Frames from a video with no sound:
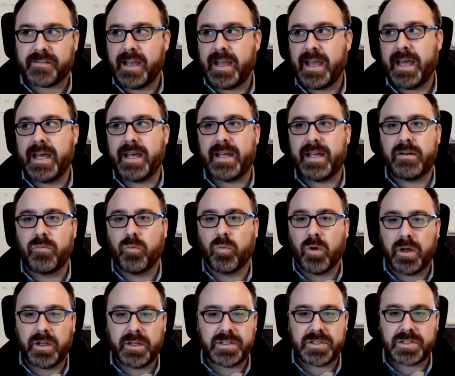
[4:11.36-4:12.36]
ahead
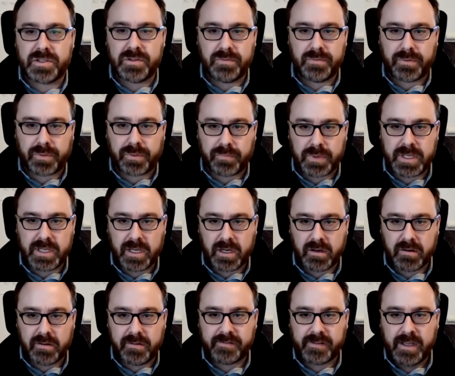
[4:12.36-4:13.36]
1, 2, 3
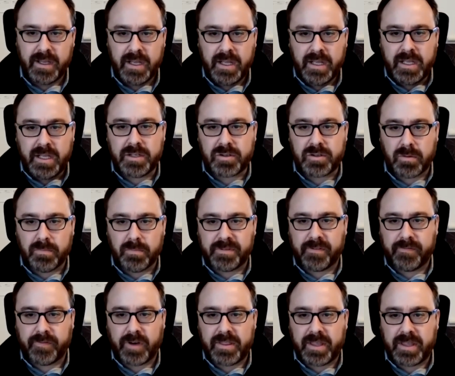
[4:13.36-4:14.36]
years in terms
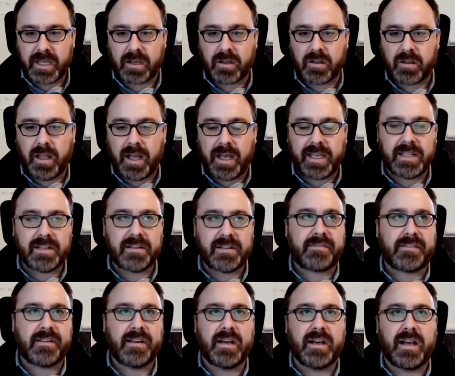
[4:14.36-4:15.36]
of, I think,
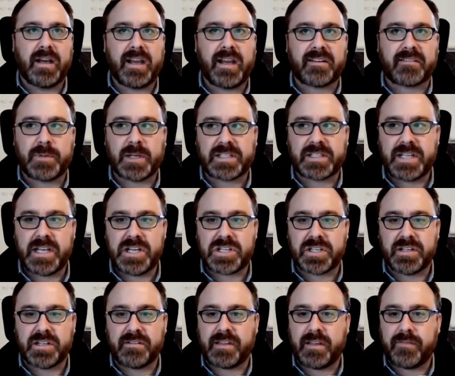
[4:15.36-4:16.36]
clients'
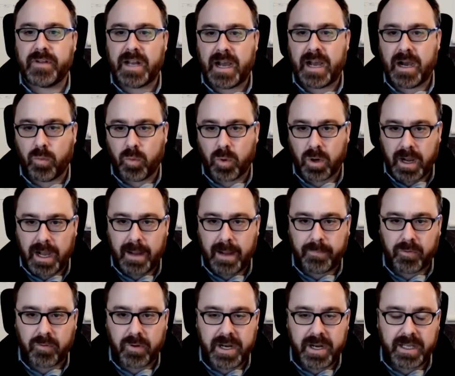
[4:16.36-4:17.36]
expectations, even how we're
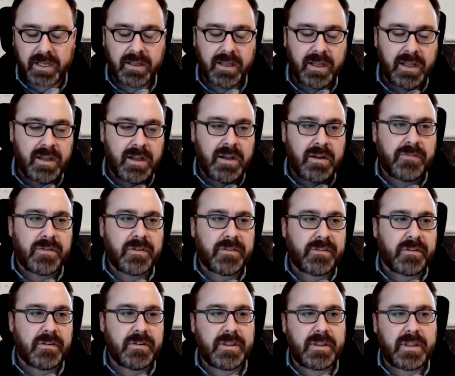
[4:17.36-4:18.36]
operating for
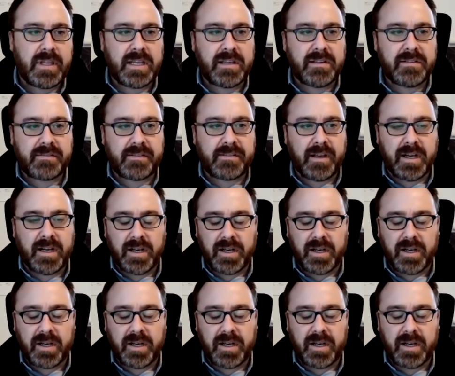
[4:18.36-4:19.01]
certain things.